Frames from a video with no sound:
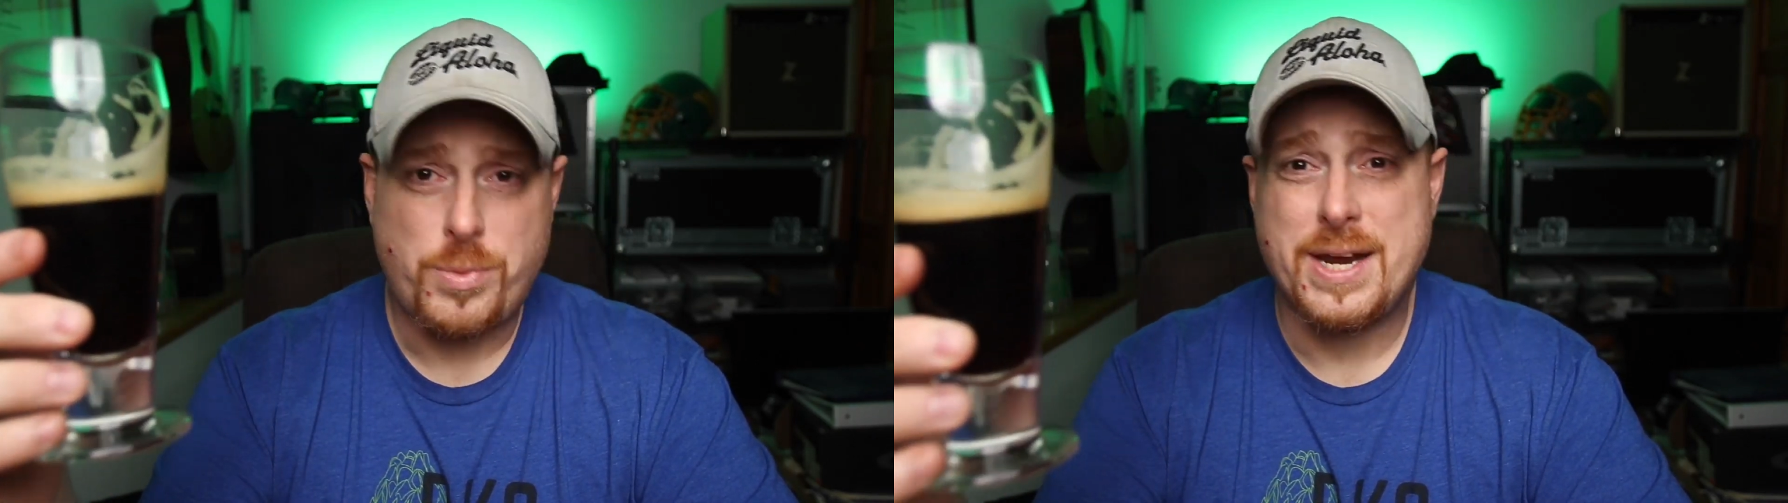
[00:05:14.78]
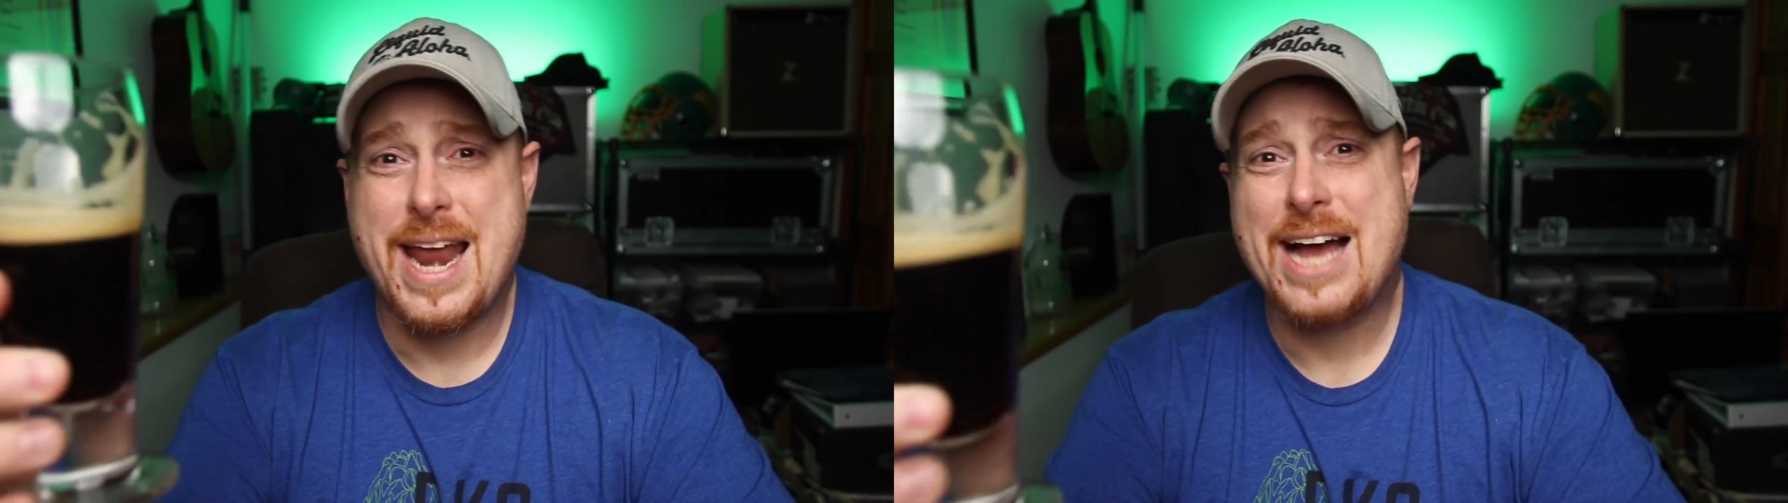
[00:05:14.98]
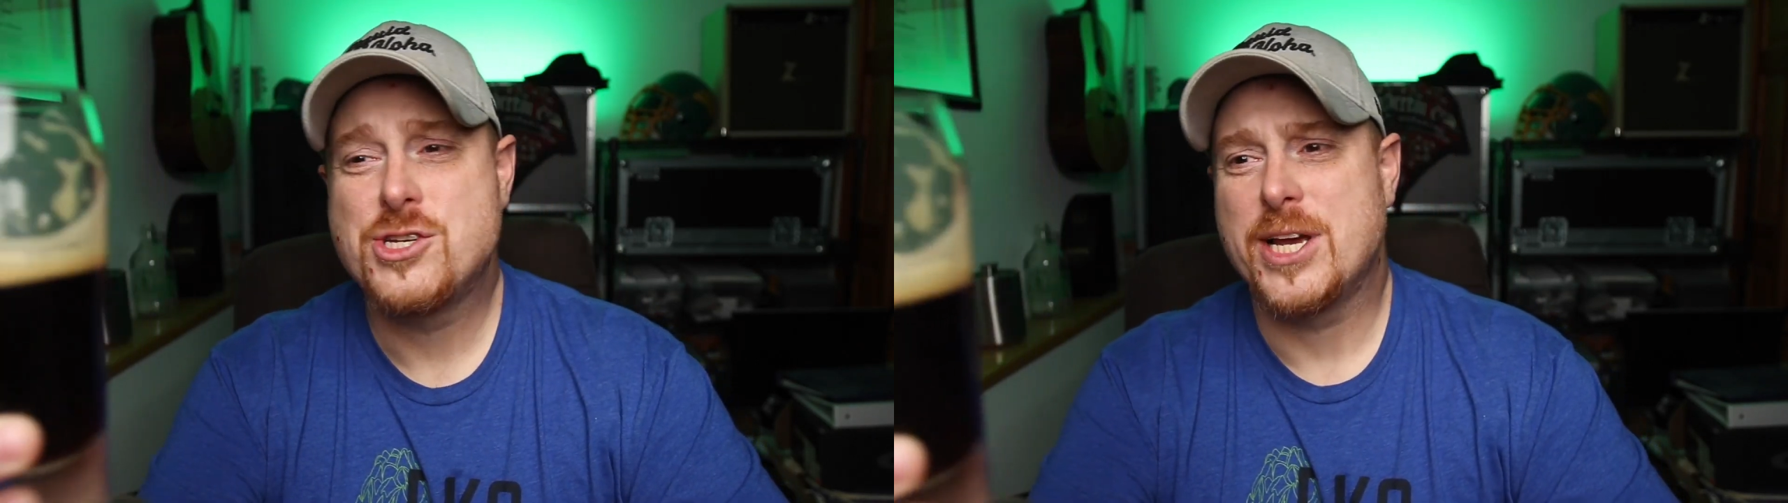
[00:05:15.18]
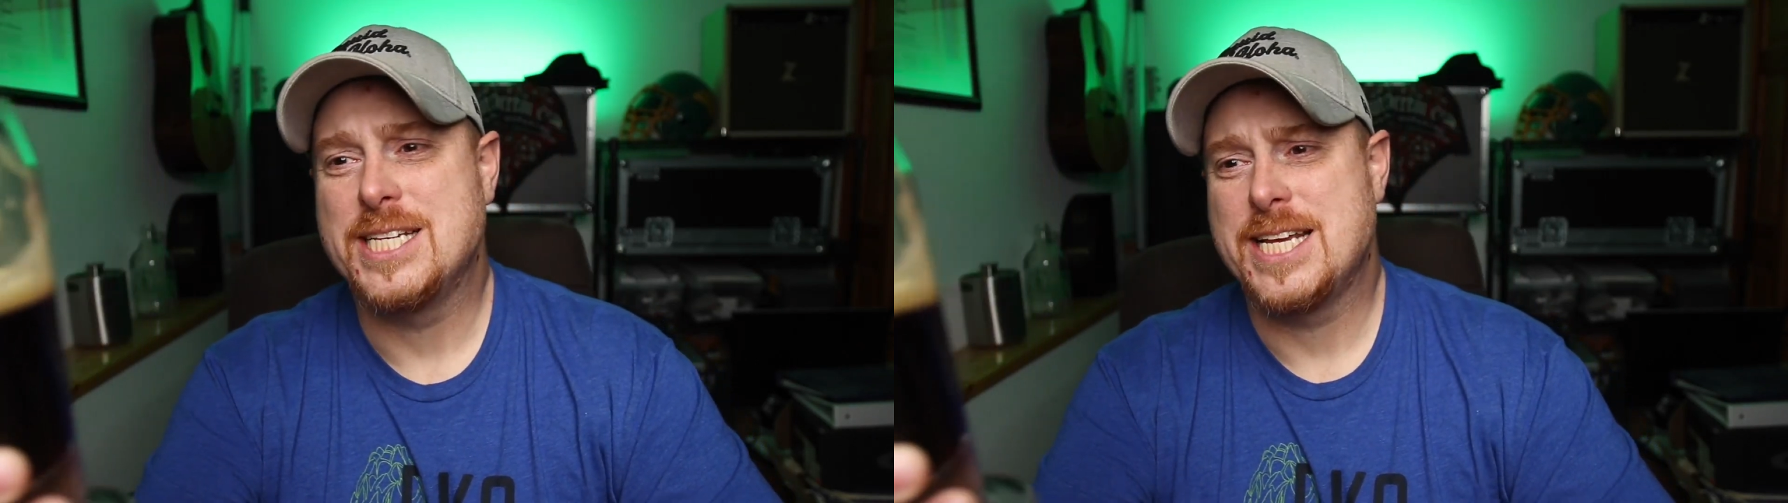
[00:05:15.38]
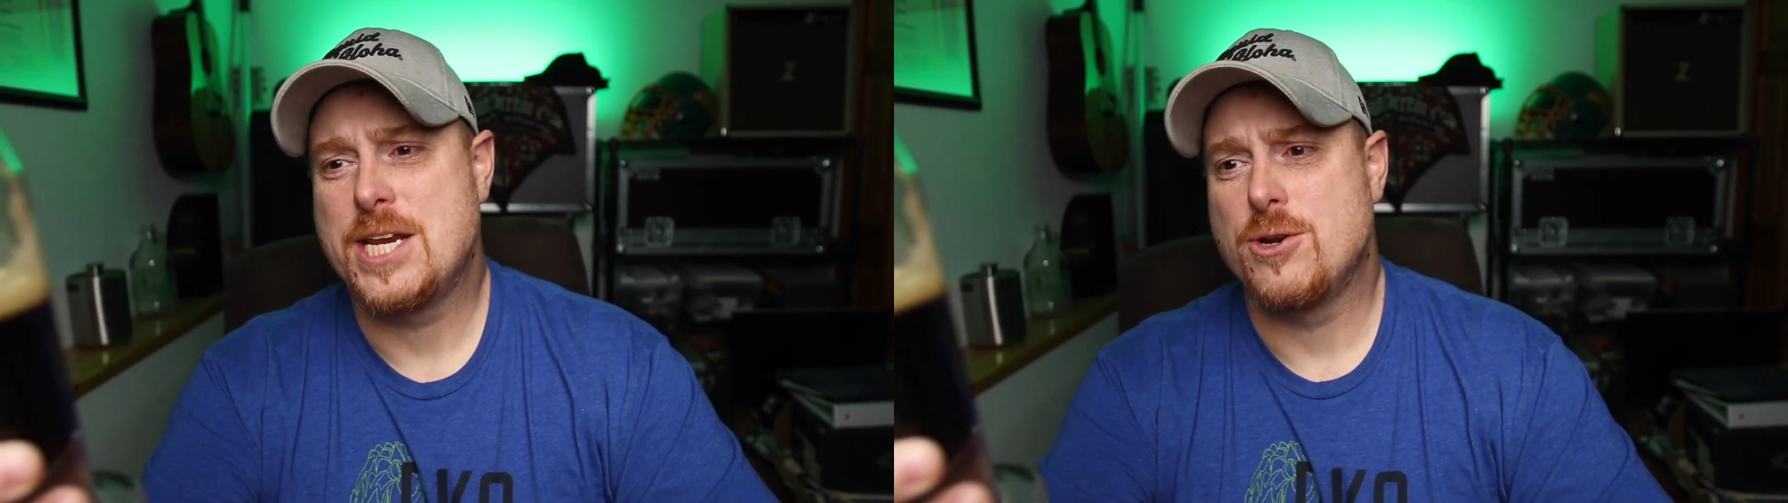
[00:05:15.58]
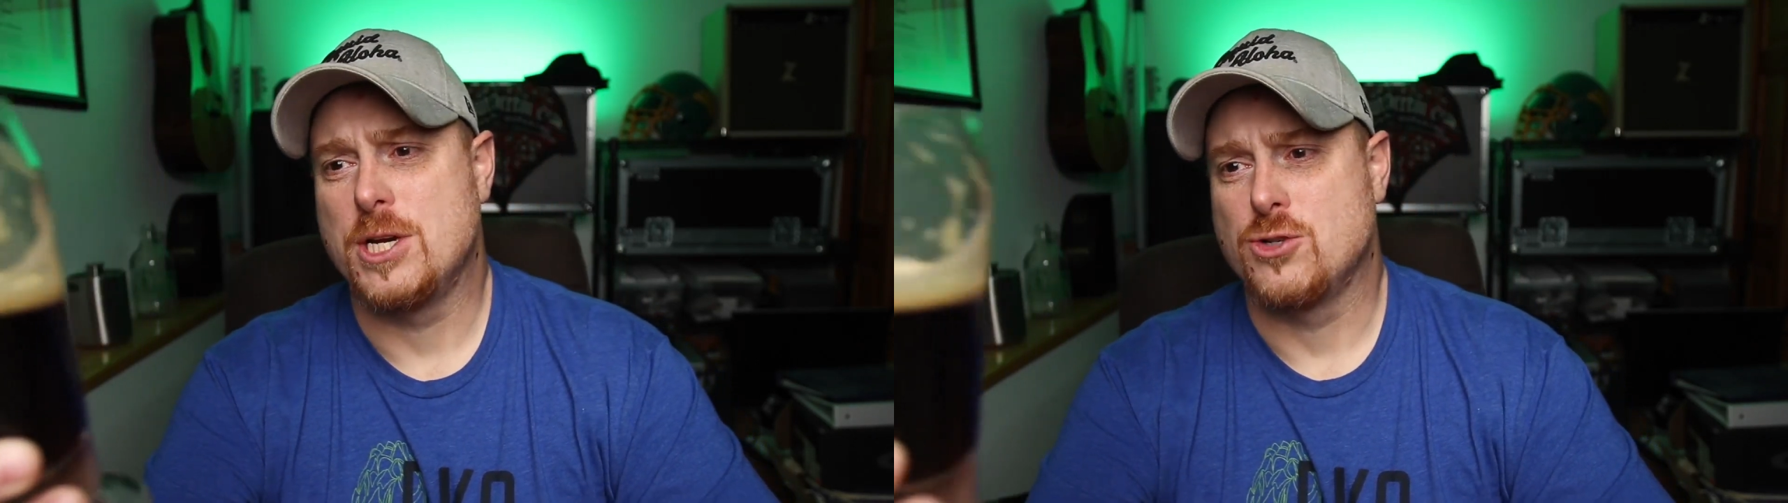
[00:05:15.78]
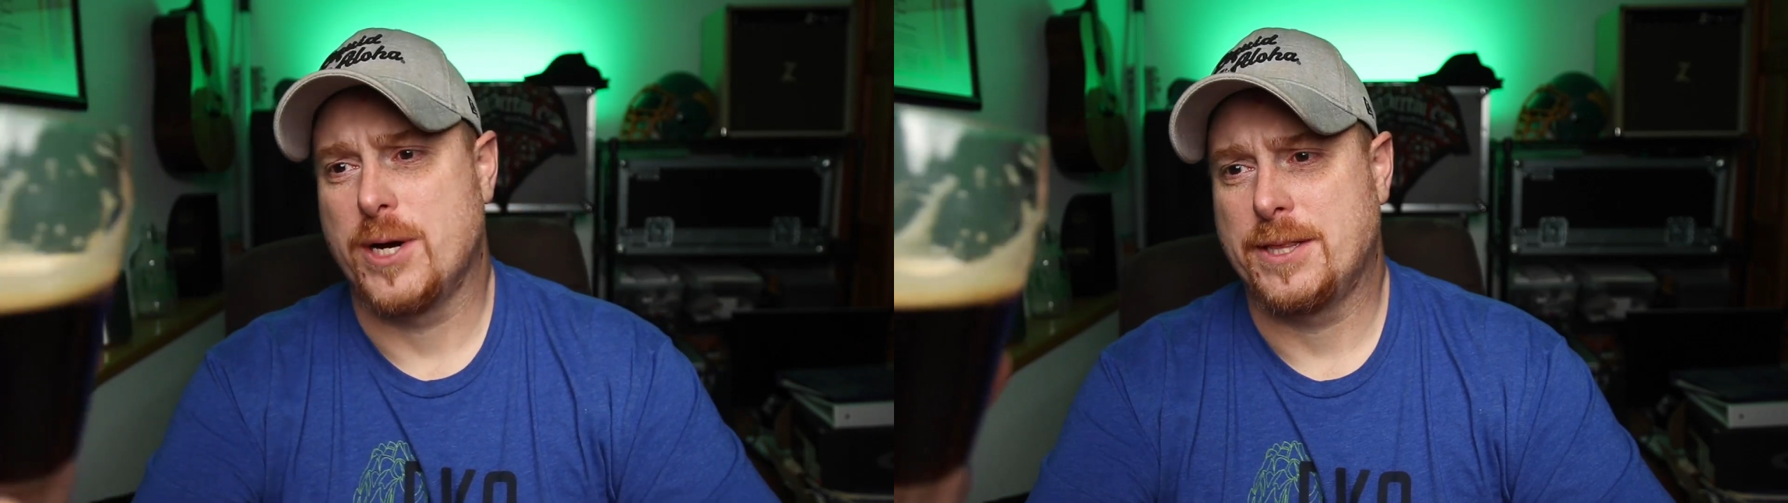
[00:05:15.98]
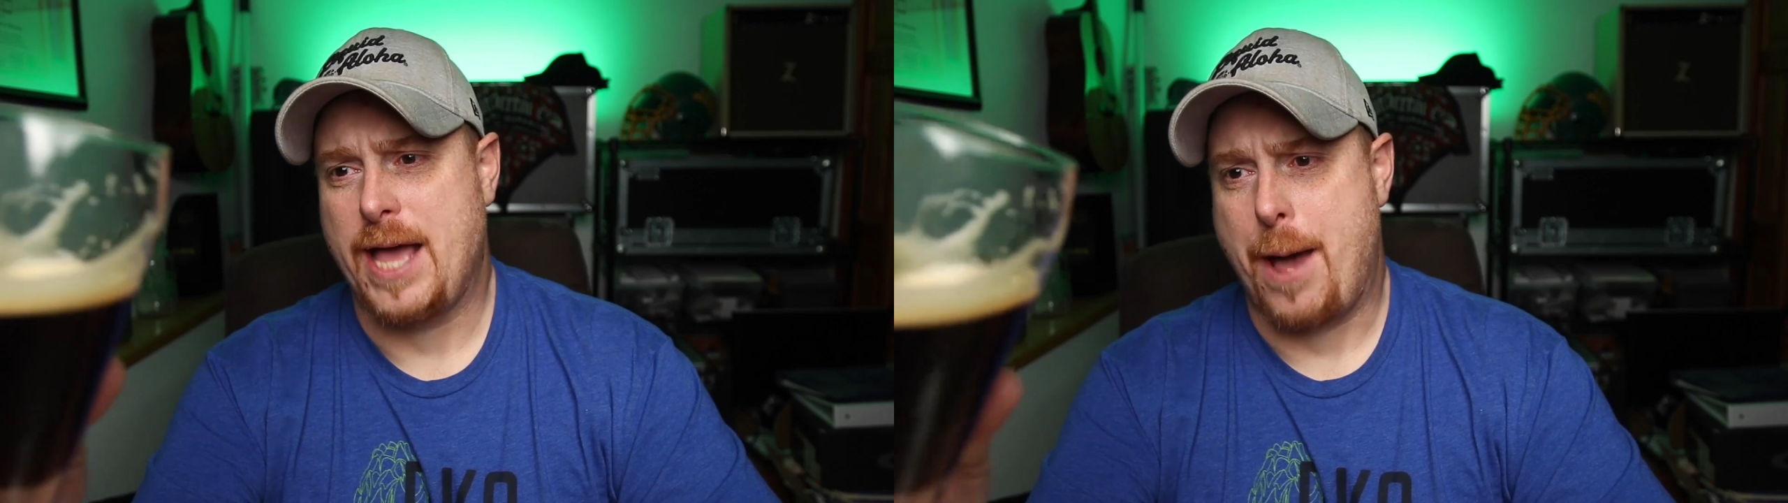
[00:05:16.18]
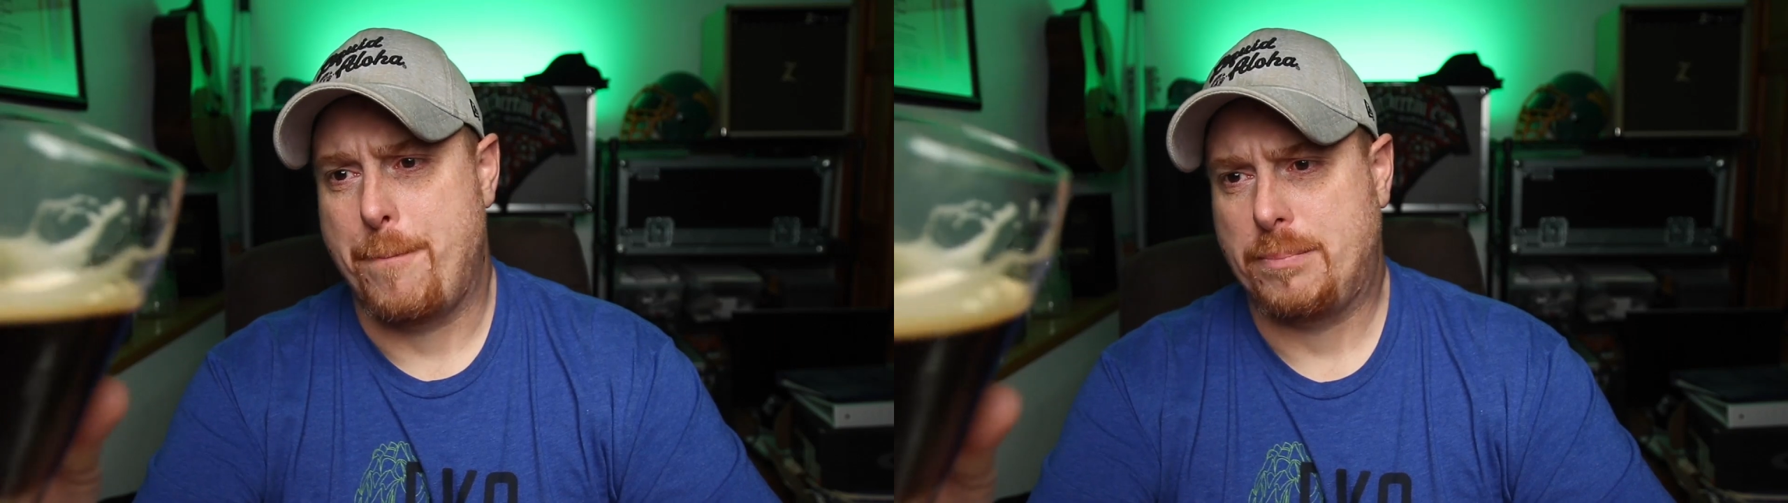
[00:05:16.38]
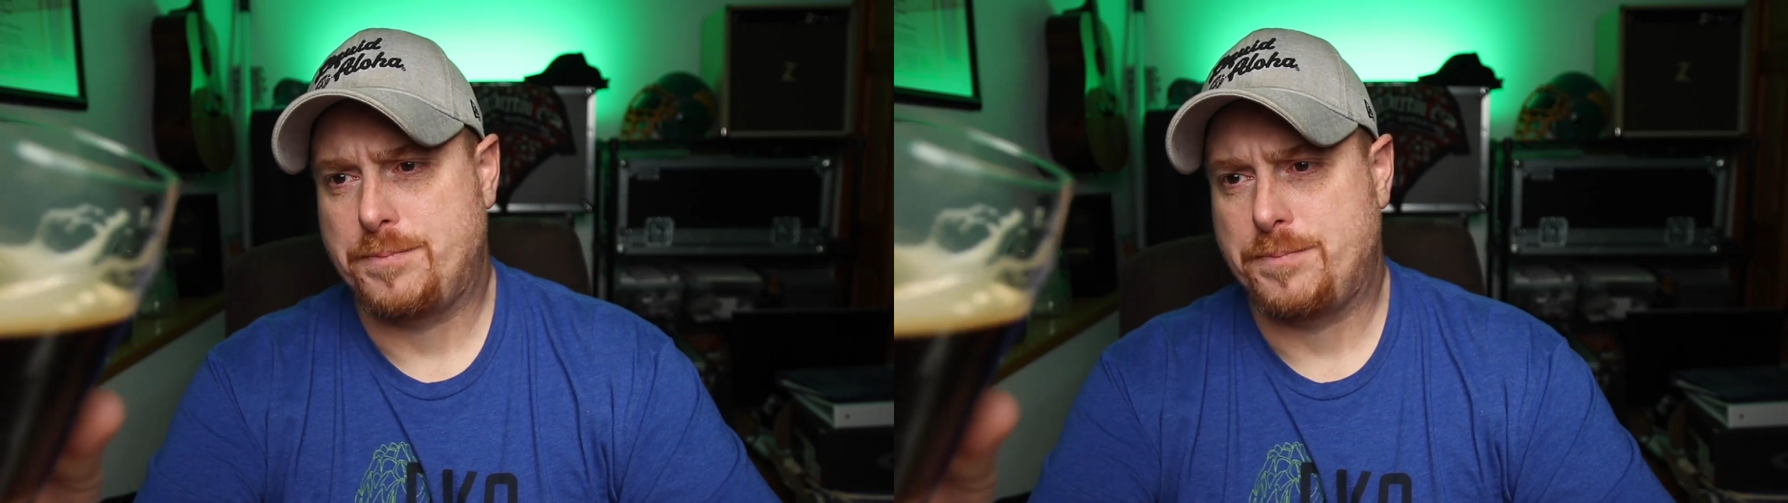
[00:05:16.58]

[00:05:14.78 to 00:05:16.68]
Now, as you continue to drink that,